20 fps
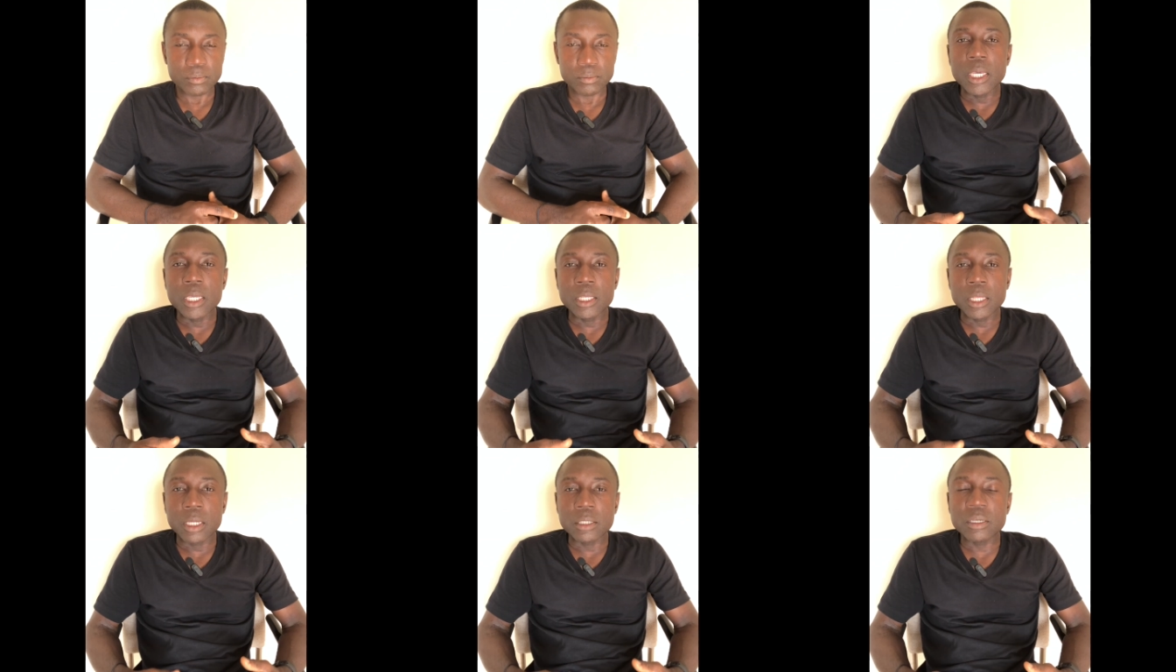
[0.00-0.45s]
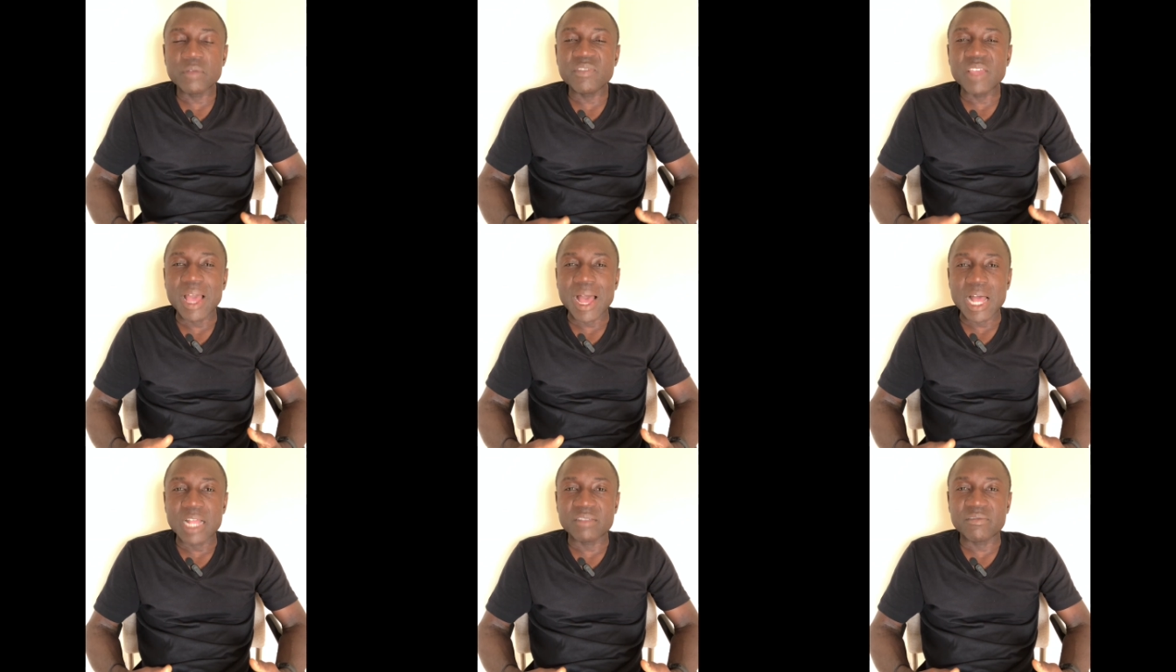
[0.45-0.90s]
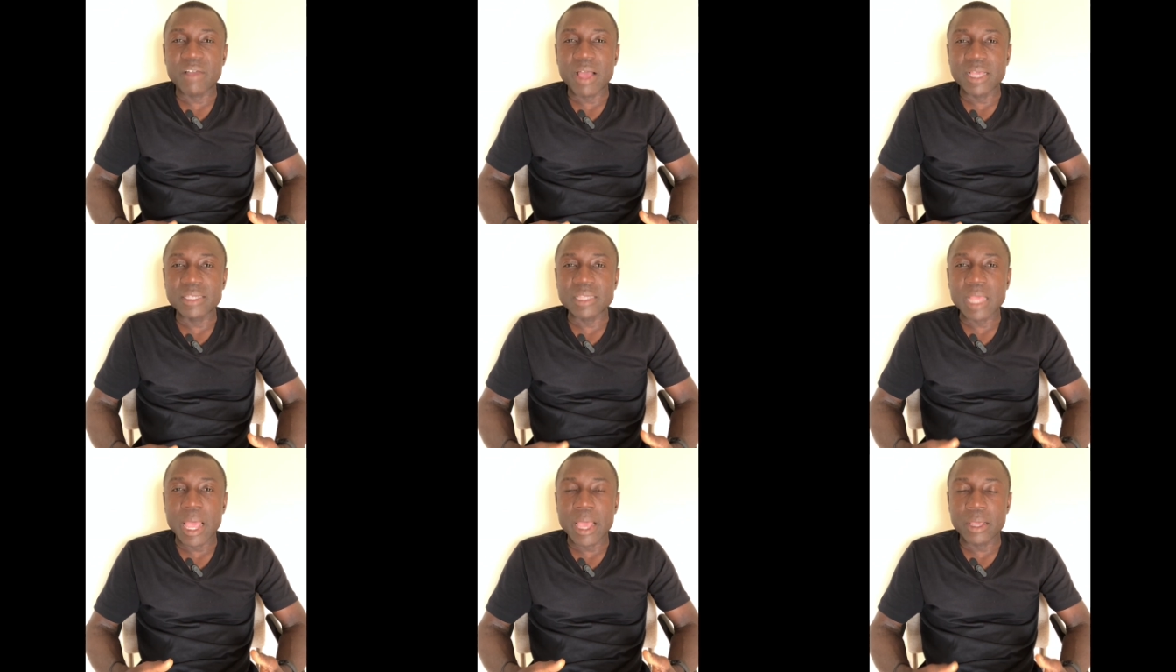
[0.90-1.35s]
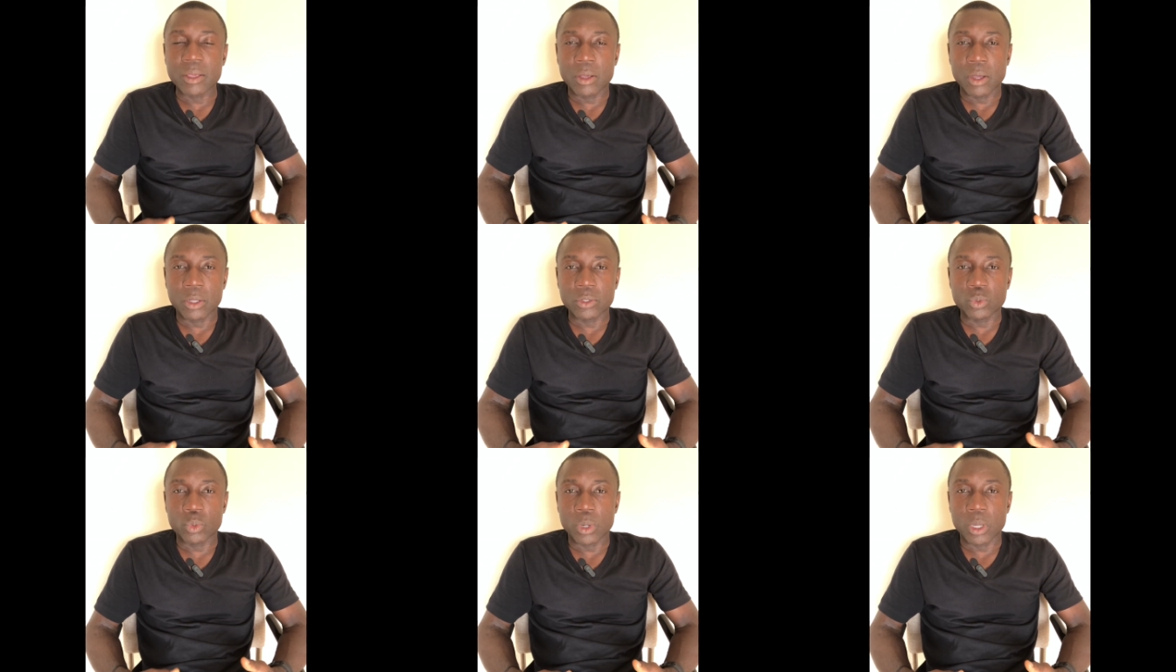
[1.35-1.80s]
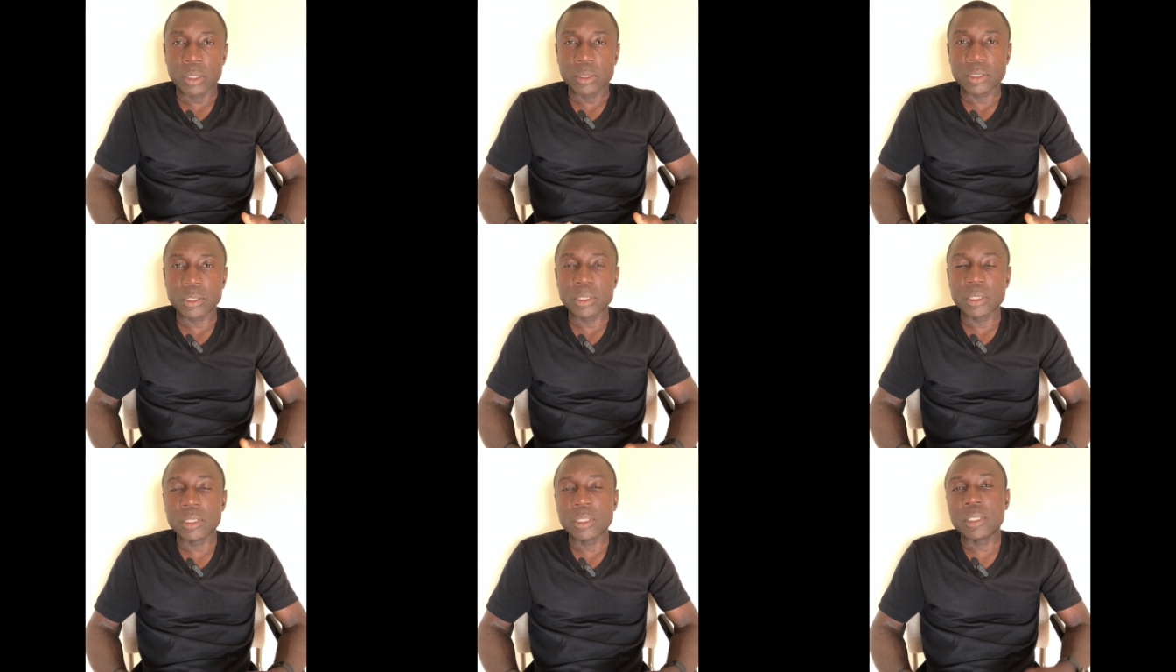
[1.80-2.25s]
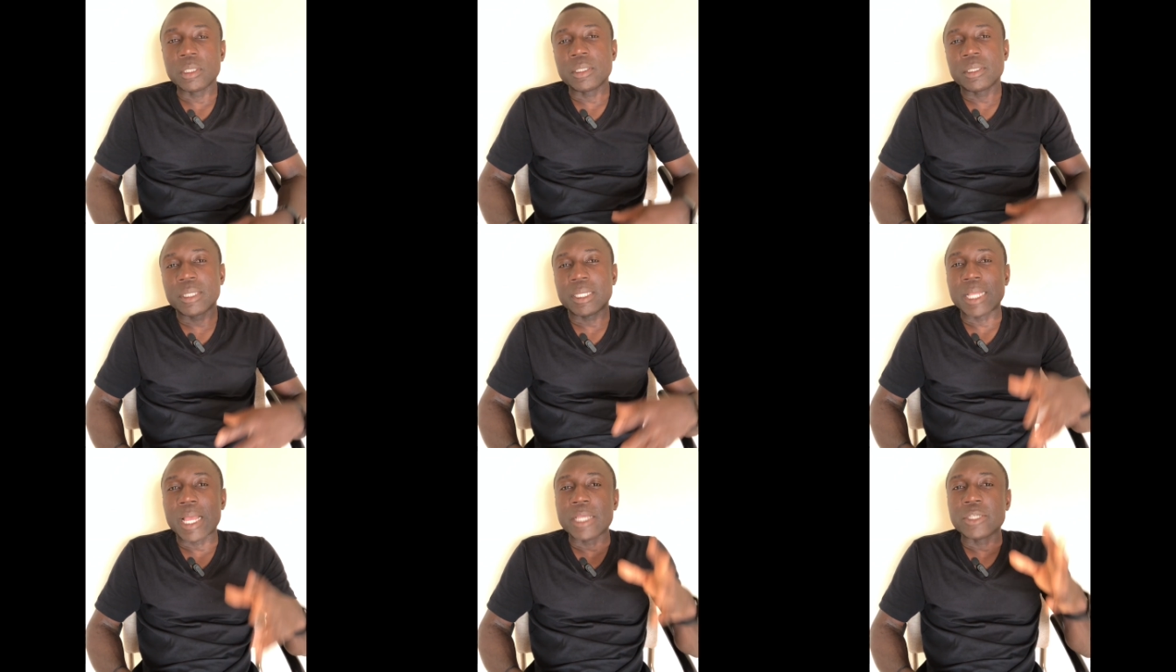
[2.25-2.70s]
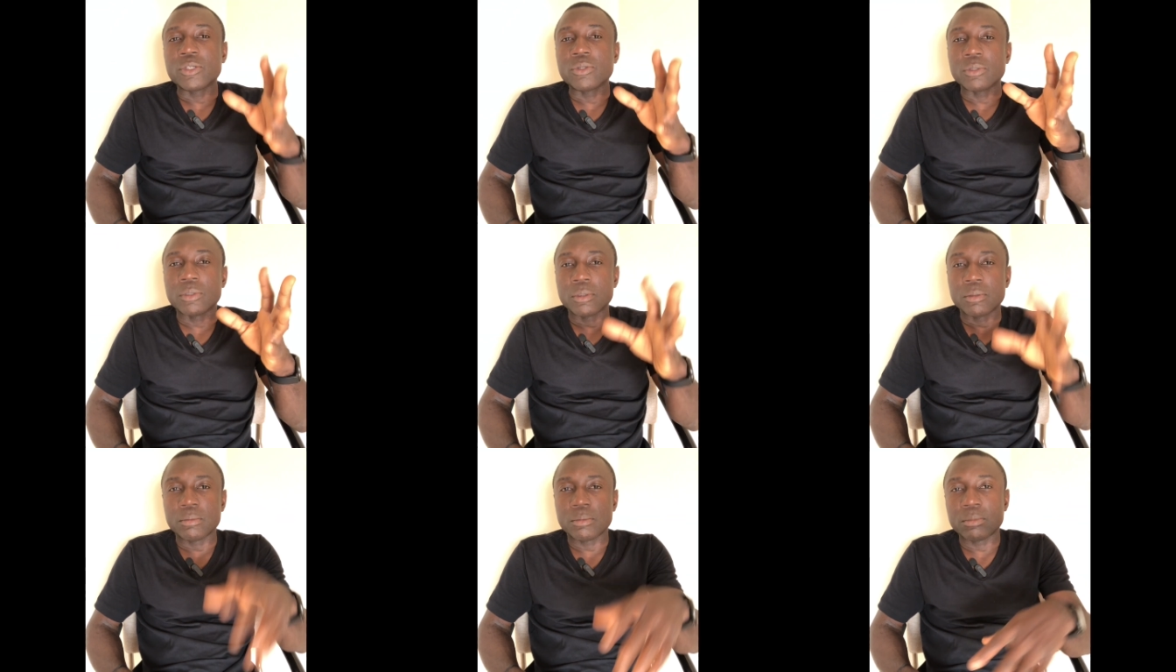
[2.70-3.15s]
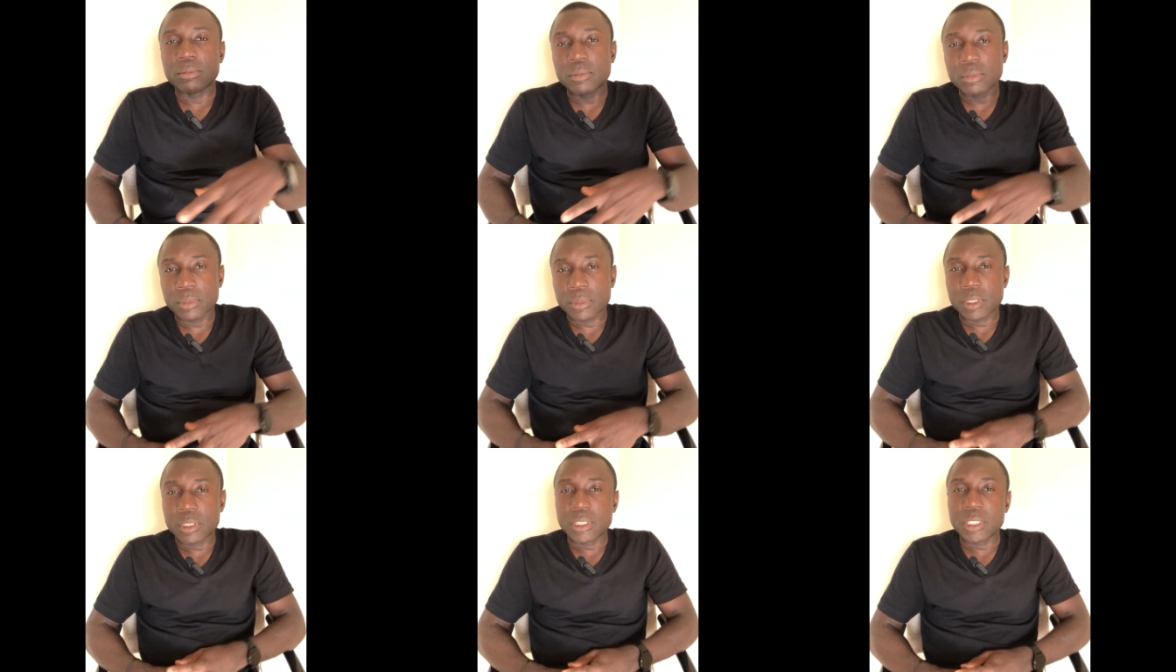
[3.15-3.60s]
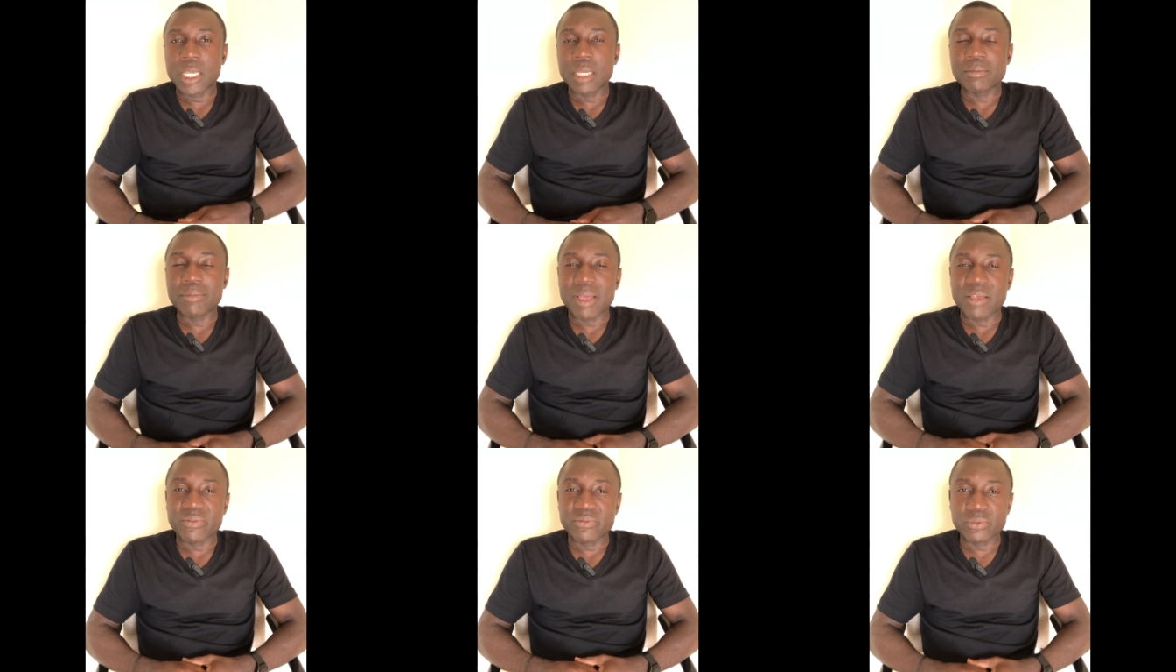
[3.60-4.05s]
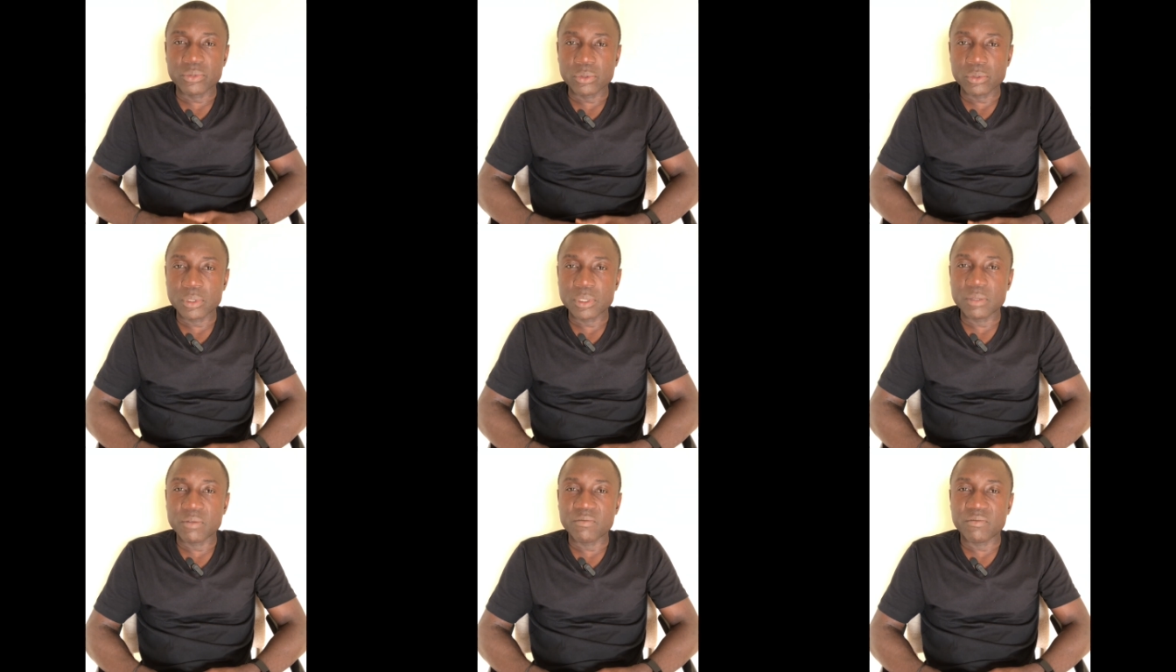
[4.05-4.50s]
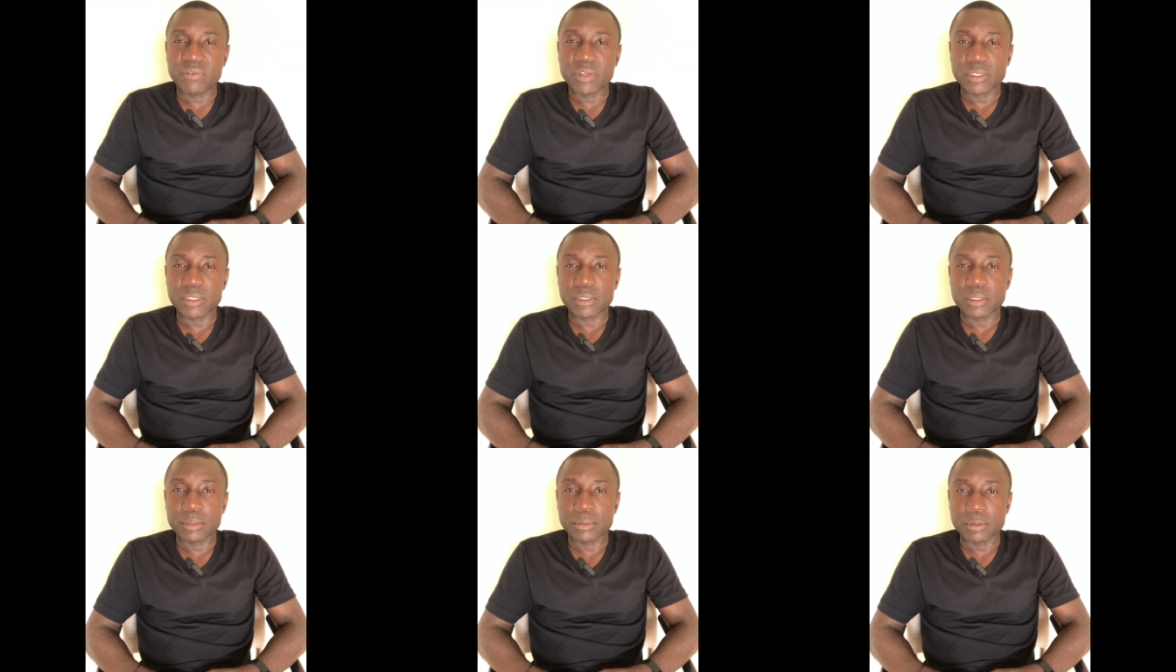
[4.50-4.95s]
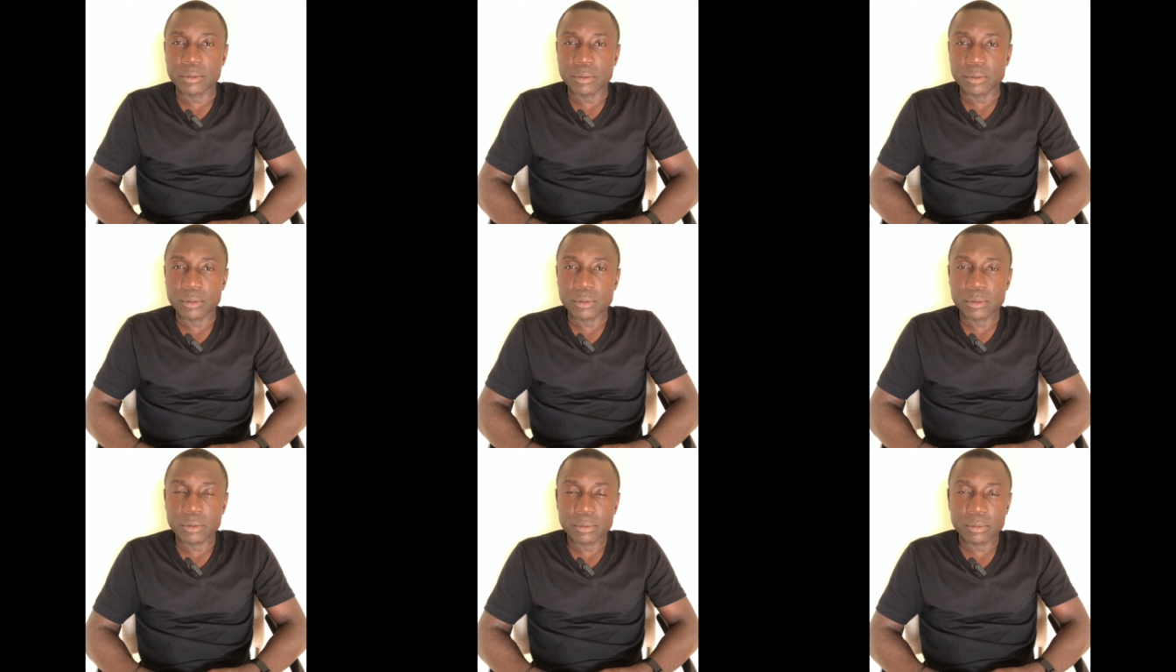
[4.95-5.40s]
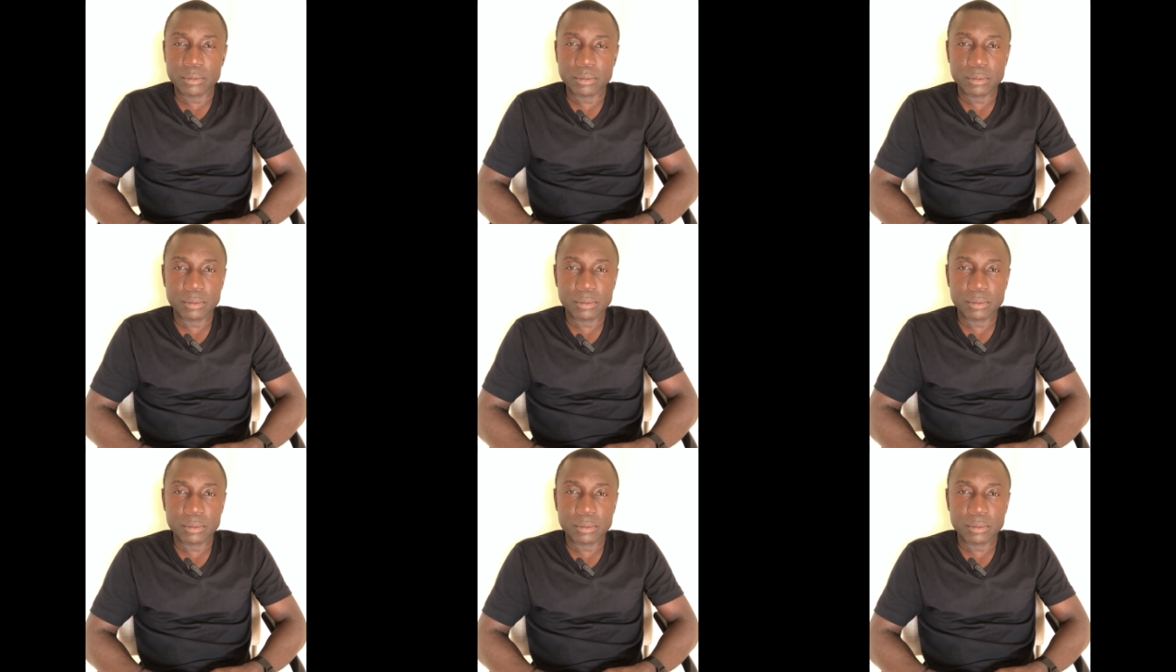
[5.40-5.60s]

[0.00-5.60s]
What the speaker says: A lot of the advice I got was that I should take my fruits and vegetables.